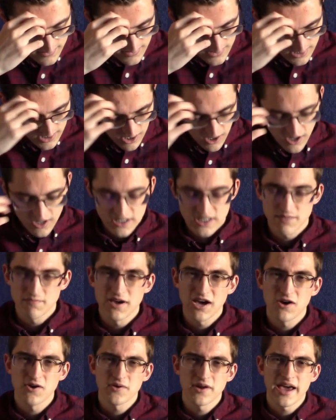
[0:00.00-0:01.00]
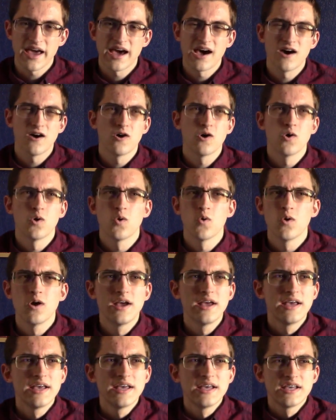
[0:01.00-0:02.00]
talks about how
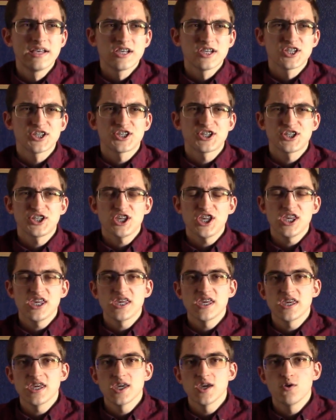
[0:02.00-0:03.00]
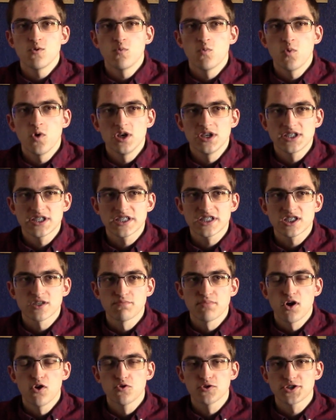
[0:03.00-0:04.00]
she was
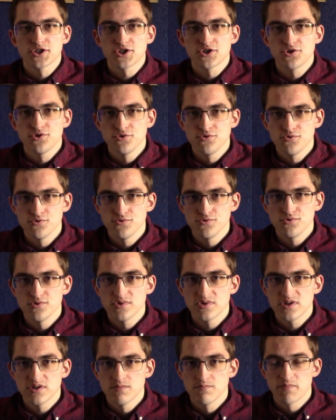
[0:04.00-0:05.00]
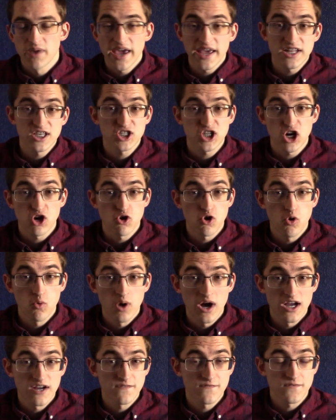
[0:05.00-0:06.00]
supposed to banish
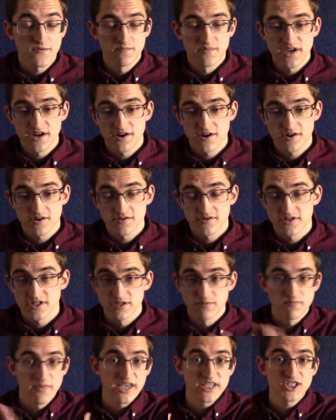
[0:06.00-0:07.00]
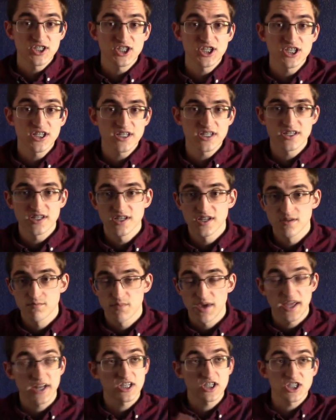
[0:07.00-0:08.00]
Erawan from their dimension,
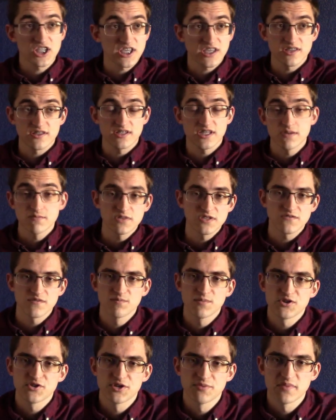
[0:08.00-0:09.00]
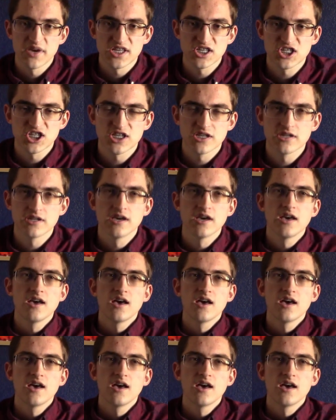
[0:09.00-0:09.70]
banish the demons from their dimension